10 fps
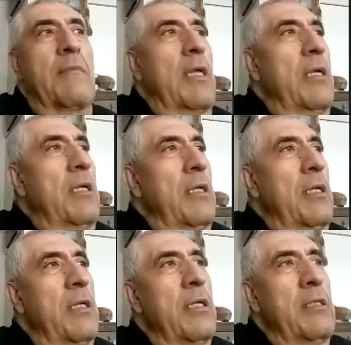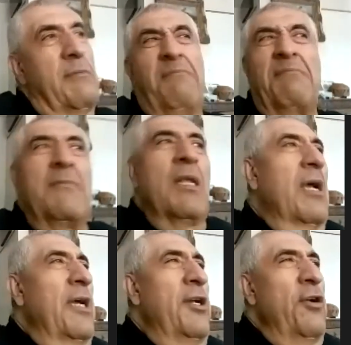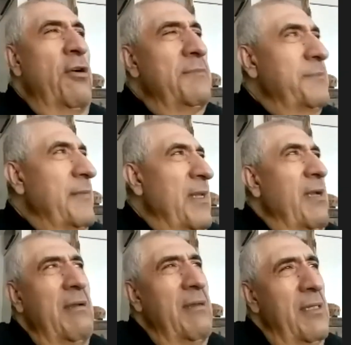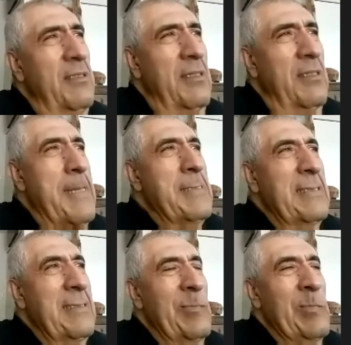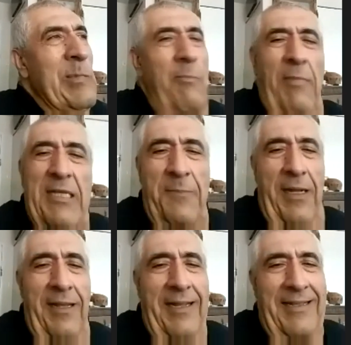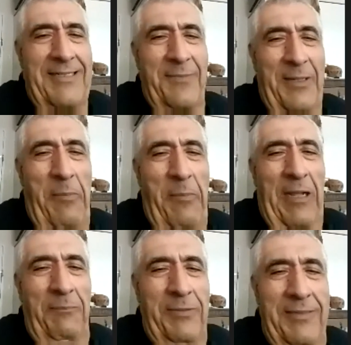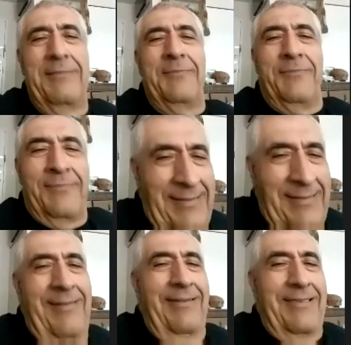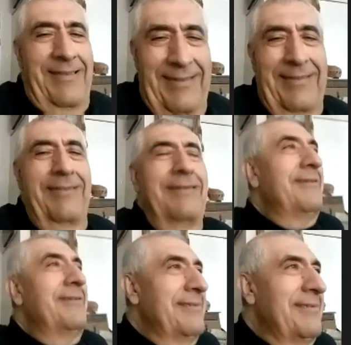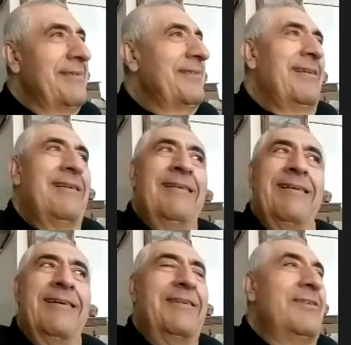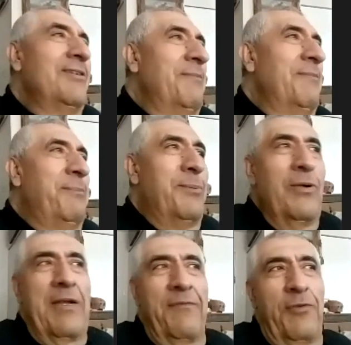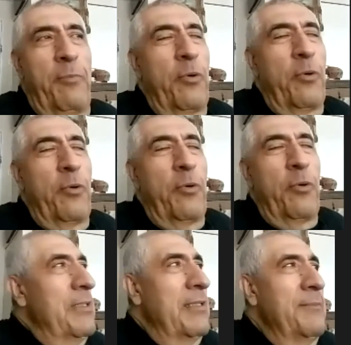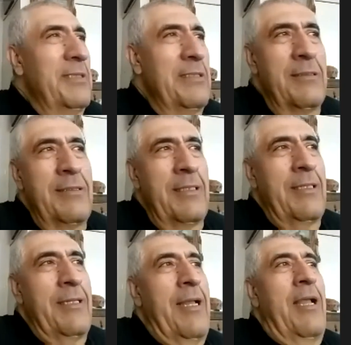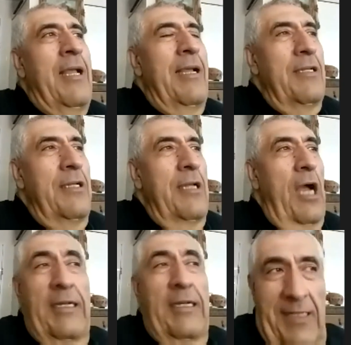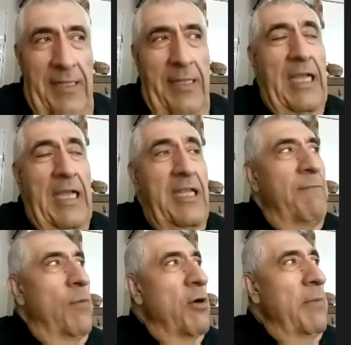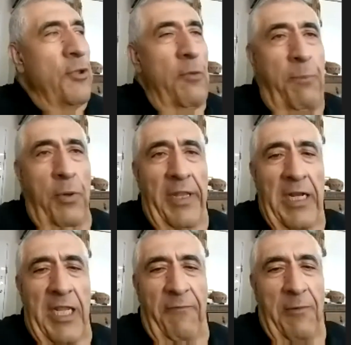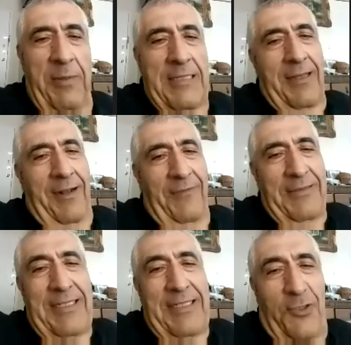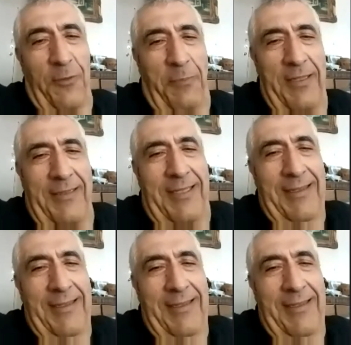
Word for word: uh, I don't know. Uh, my smile, I guess, make people happy. It's like uh, I don't know, look after poor people. I mean, uh, honestly, I give more money to poor than I give for myself. Is that stupid?